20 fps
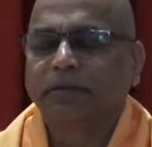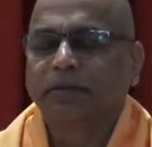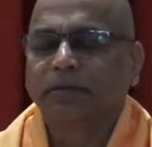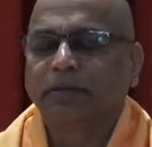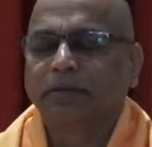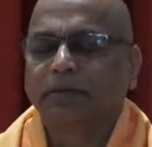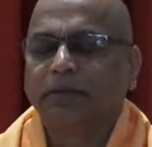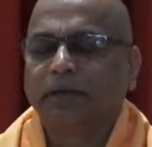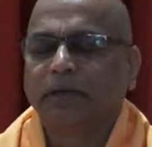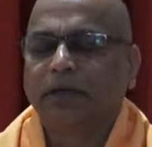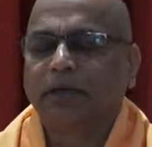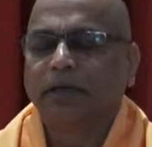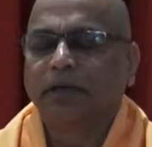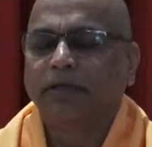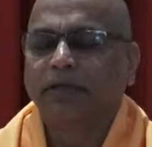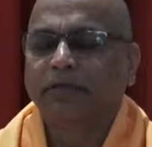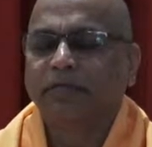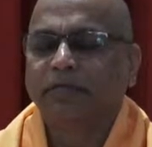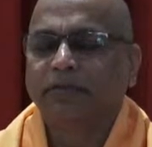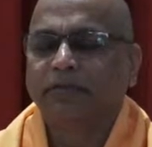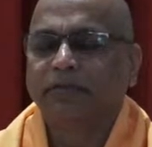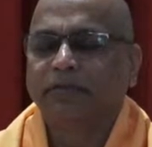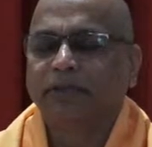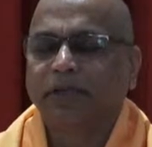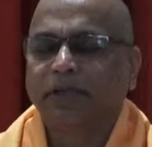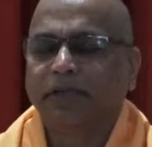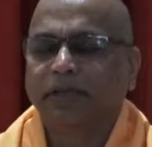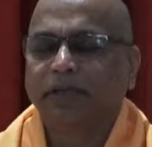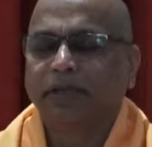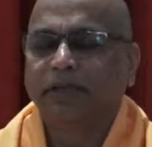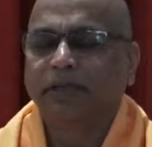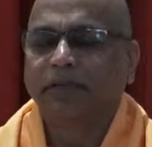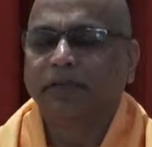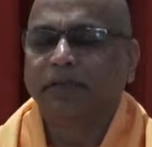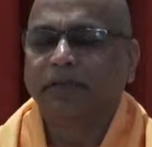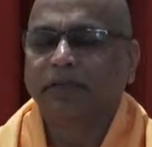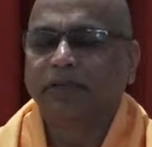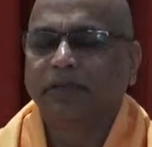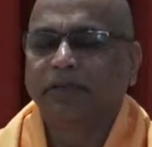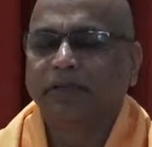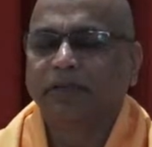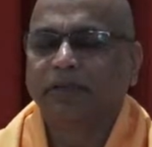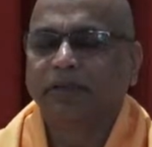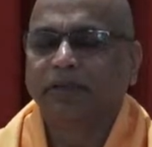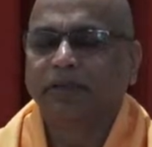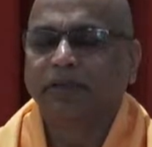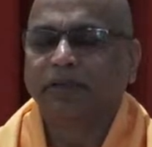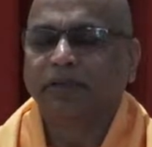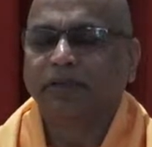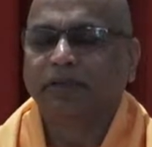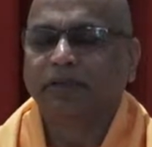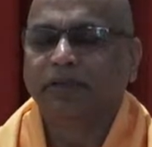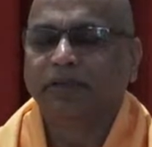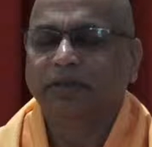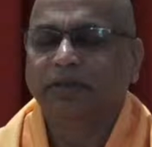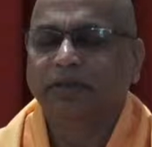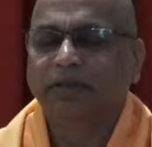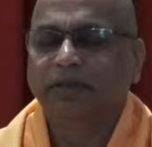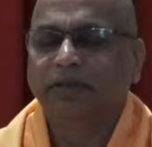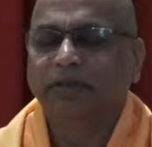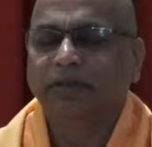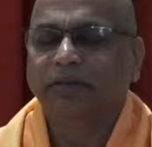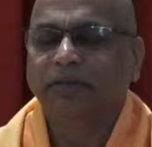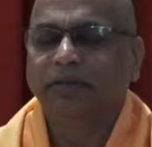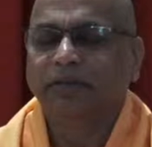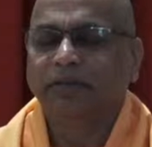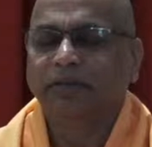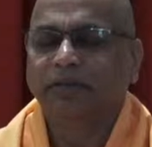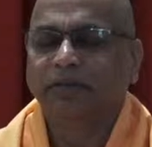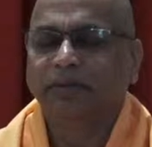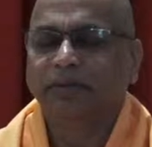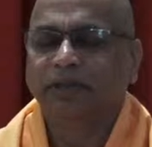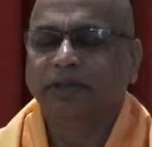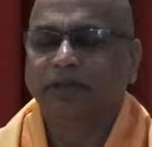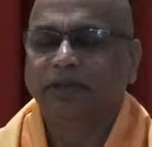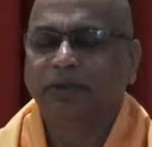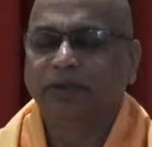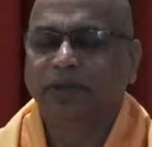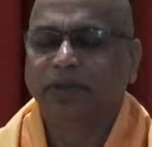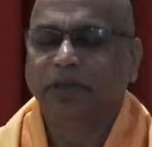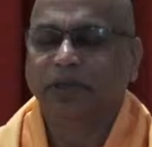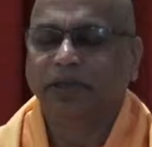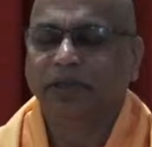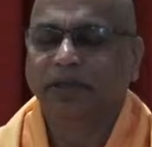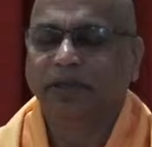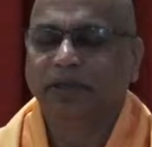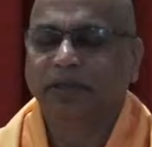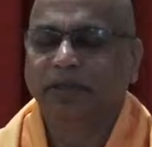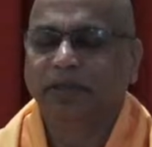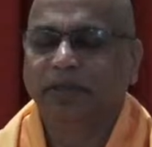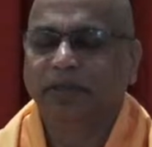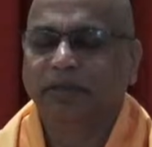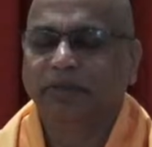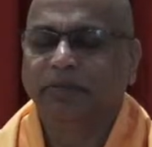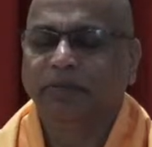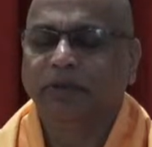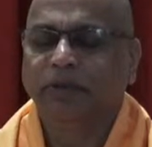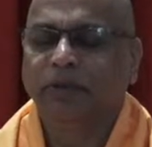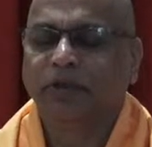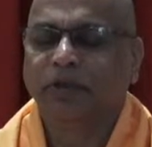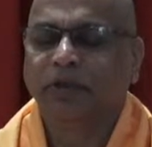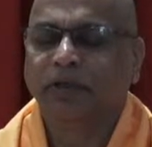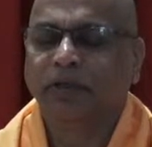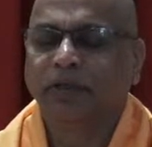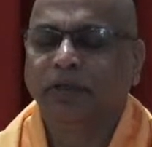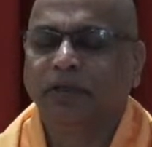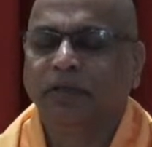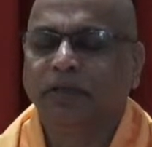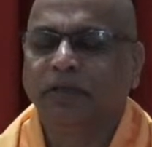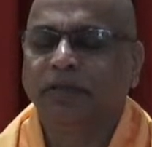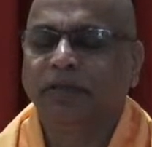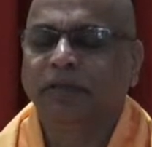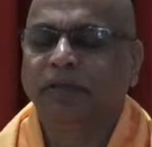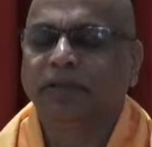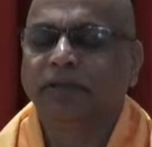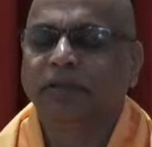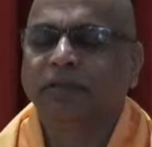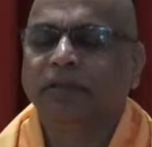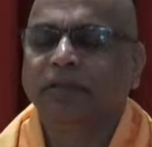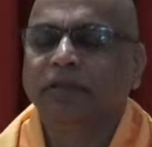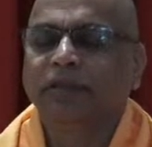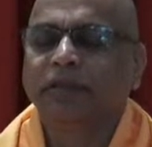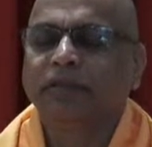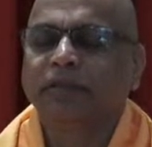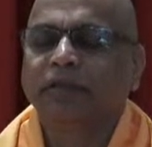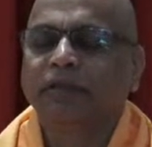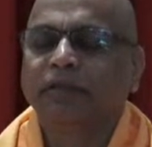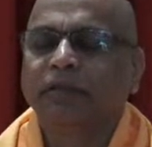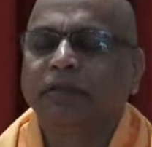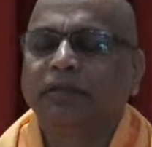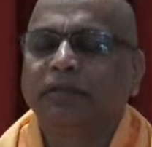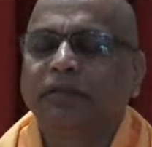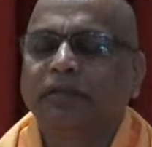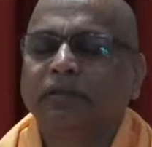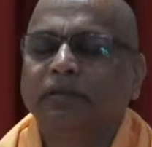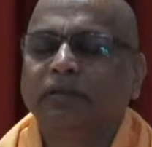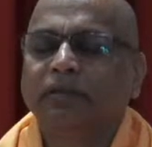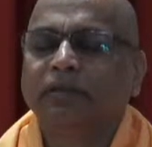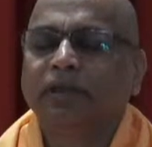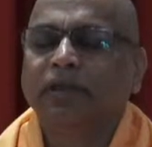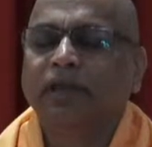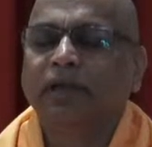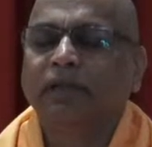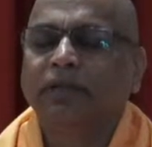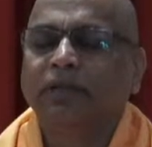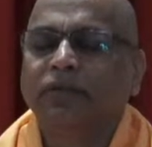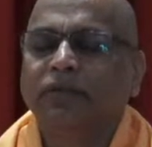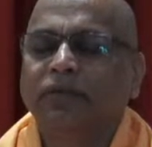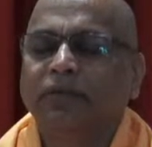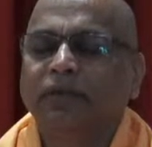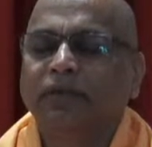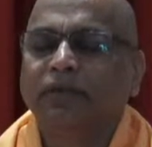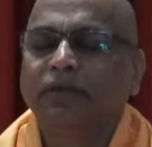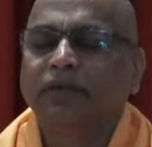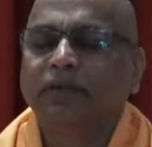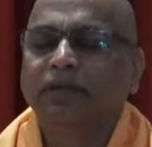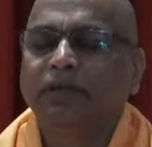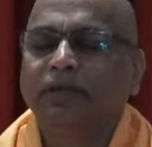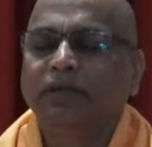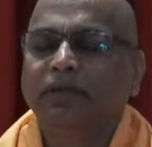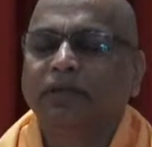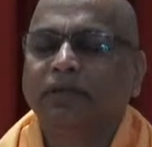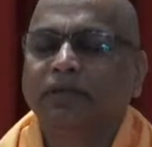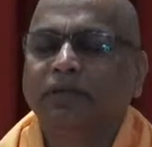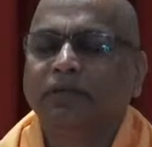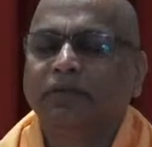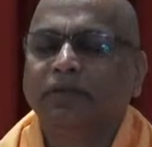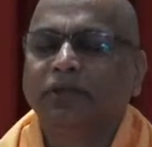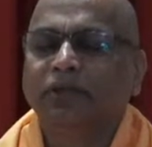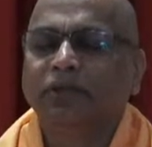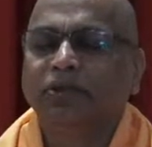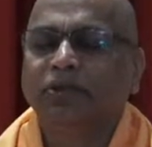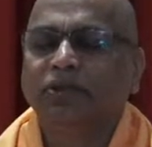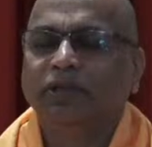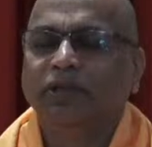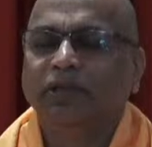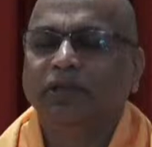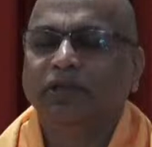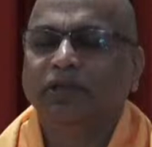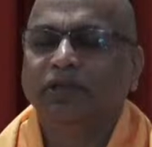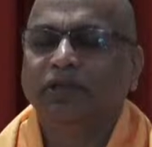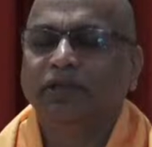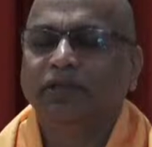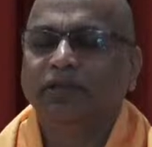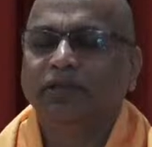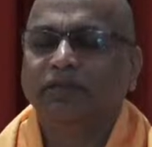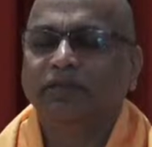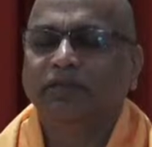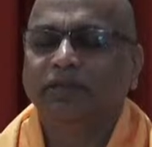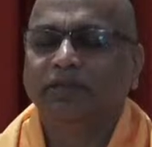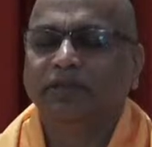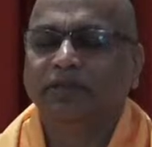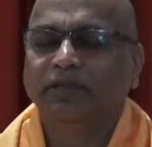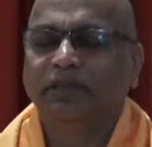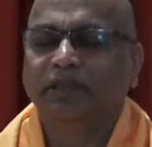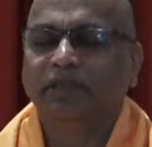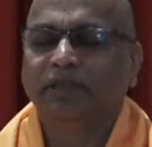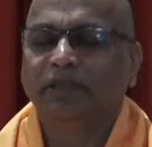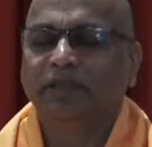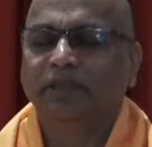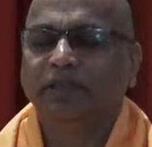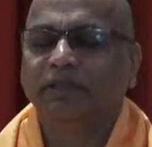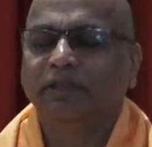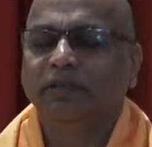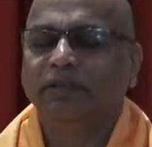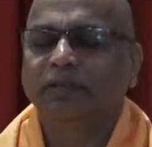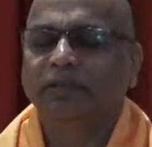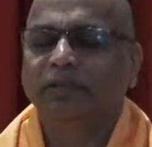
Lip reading: It's a light of strength that strengthens you spiritually, morally, intellectually, emotionally, physically.